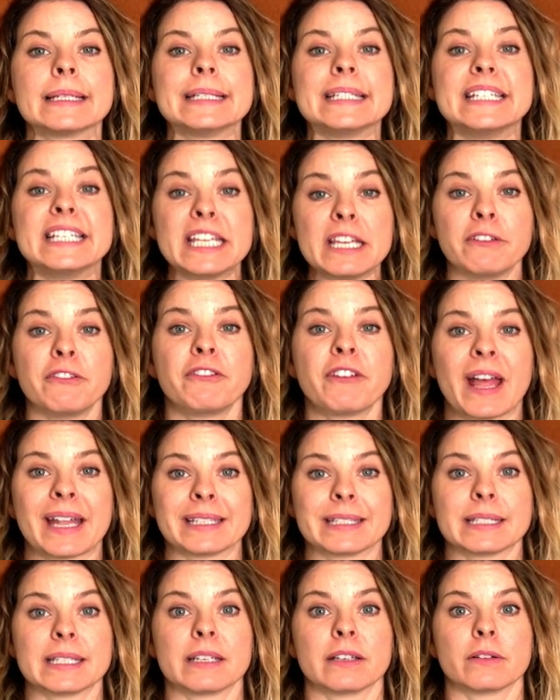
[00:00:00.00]

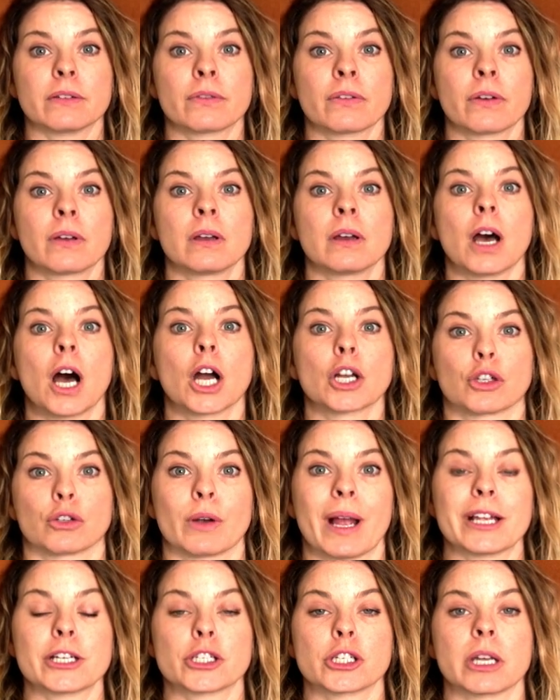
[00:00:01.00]
defensive
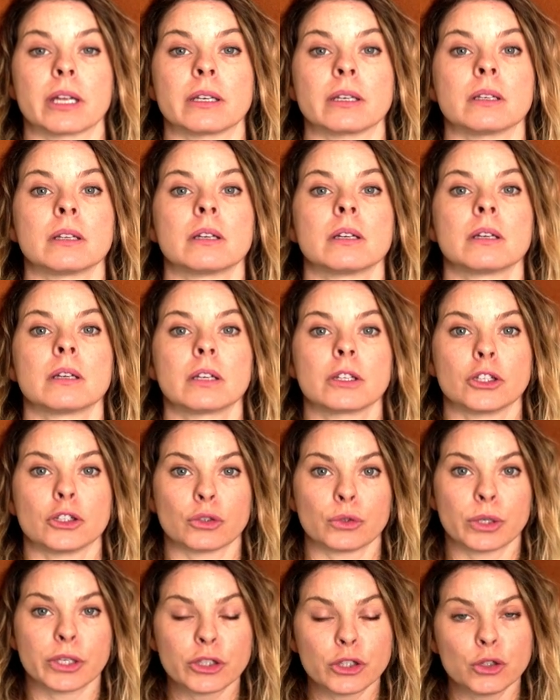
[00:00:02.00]
aggression,
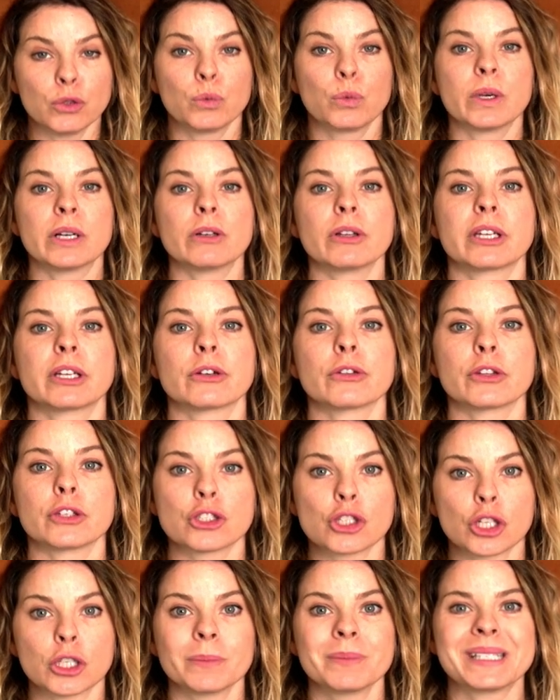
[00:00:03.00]
you, you will hear the
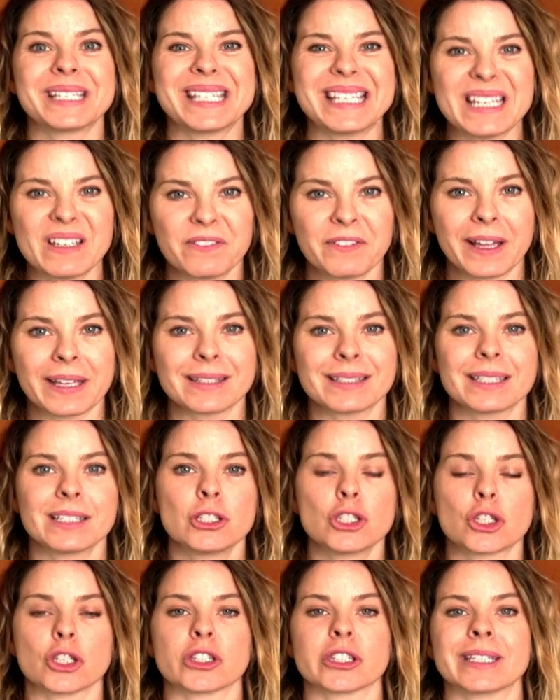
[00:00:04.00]
term defense in
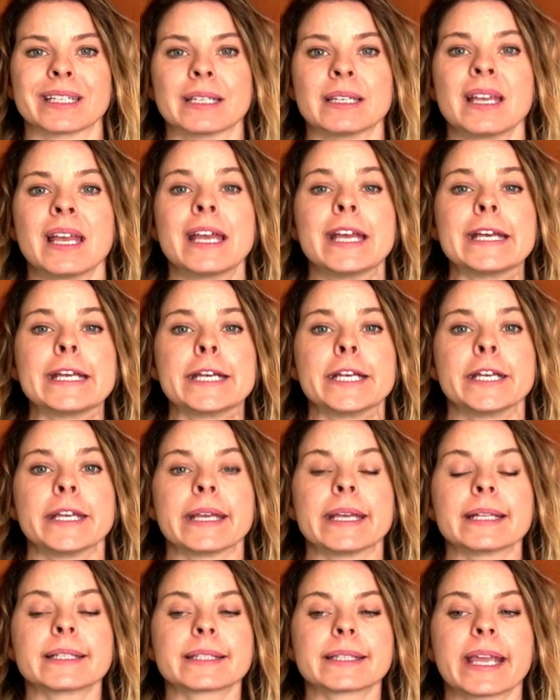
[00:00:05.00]
Schutzhund.
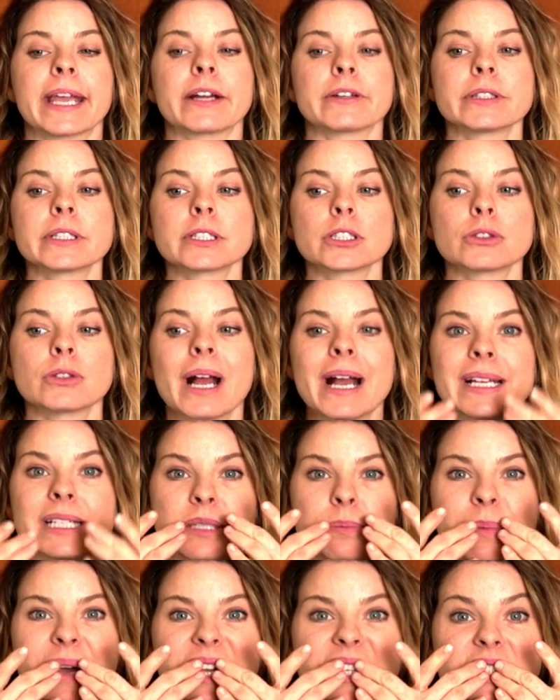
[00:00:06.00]
It's
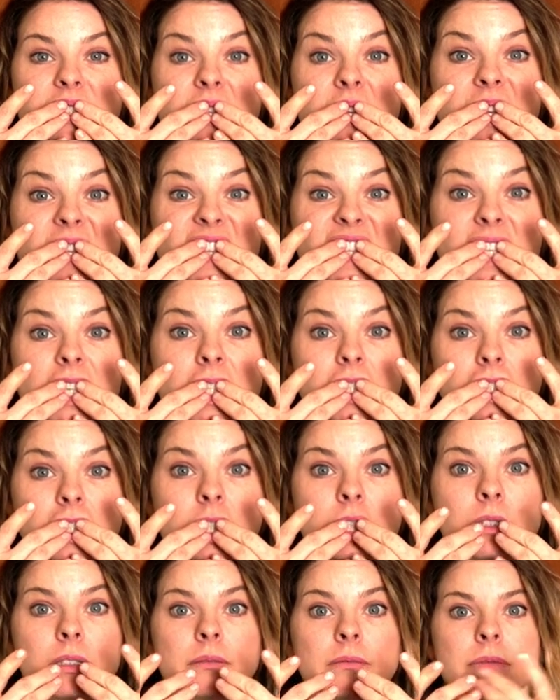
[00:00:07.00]
characterized by teeth.
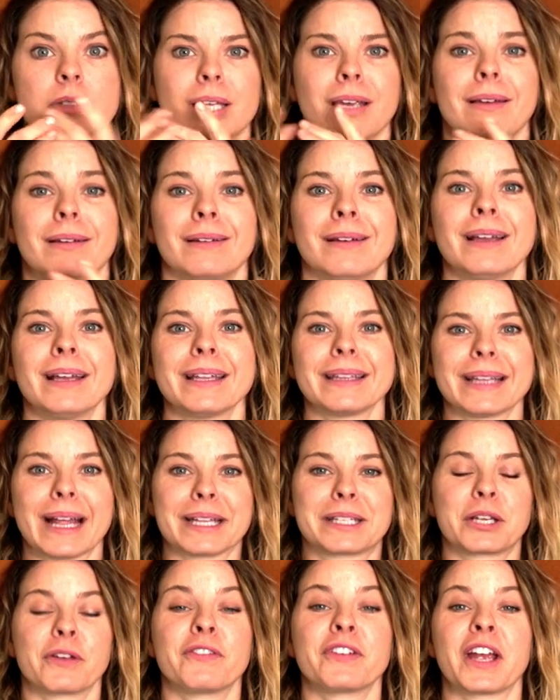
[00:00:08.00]

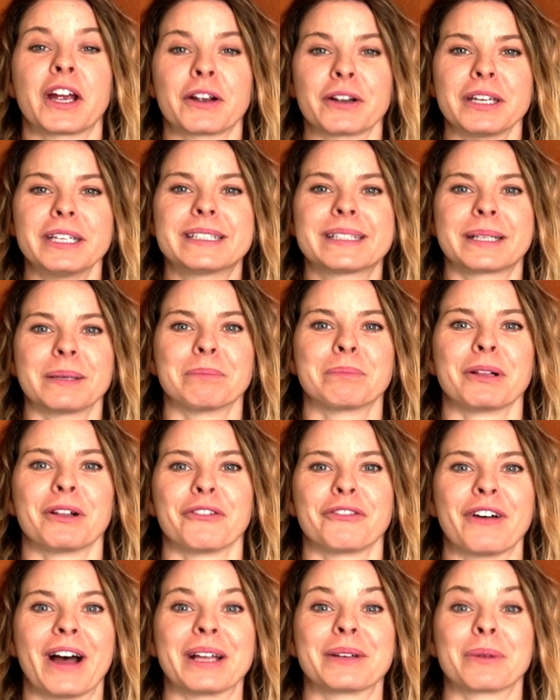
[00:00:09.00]
That's a very
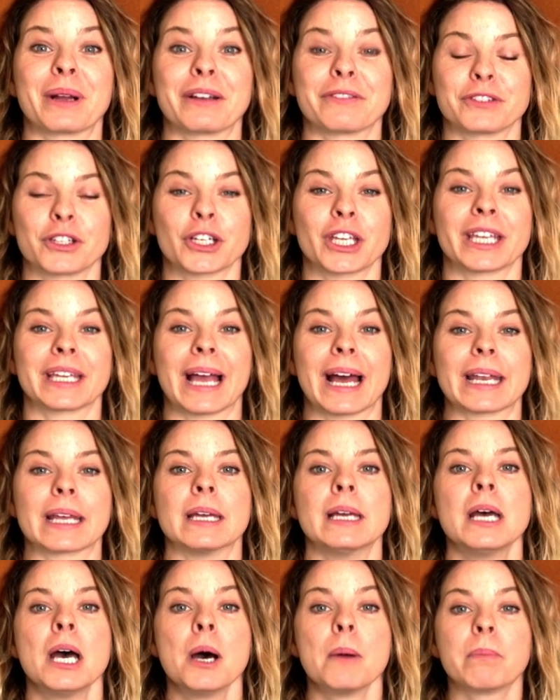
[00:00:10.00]
simplified way of looking at
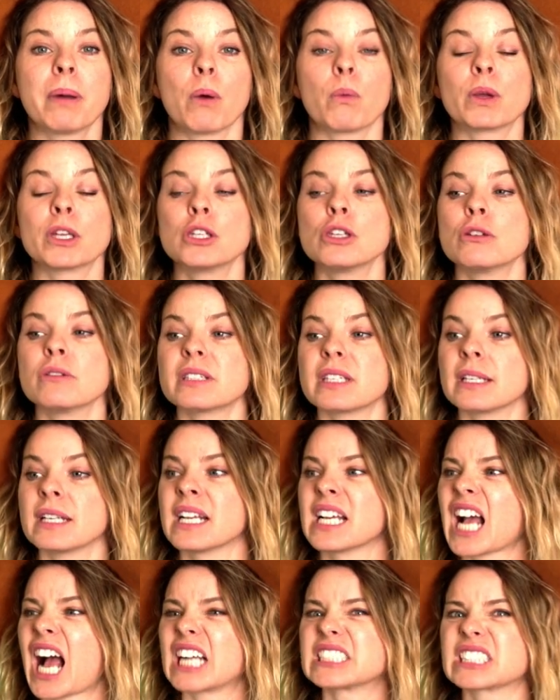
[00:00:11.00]
it. But when you see,